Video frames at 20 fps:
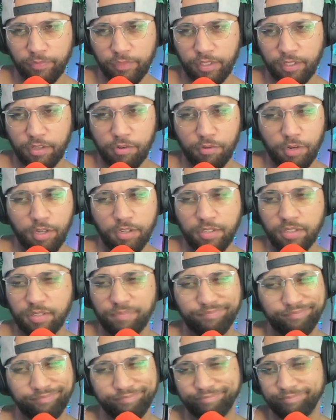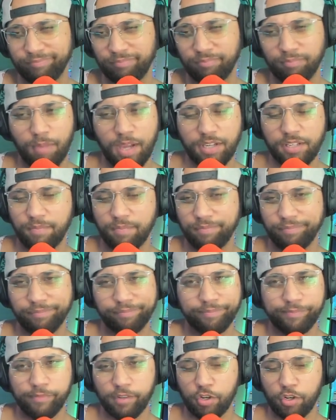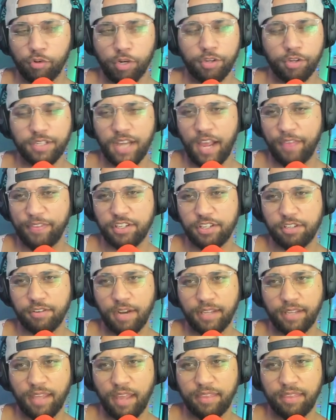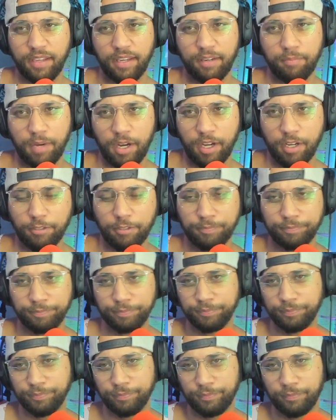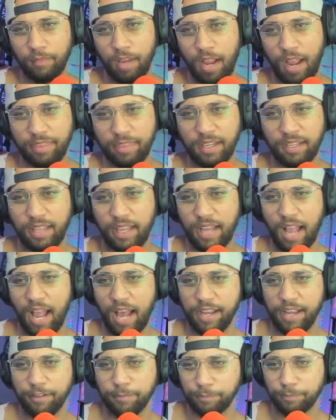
Gorillas, my, gorillas got the strength, I think, bro. I think they got it.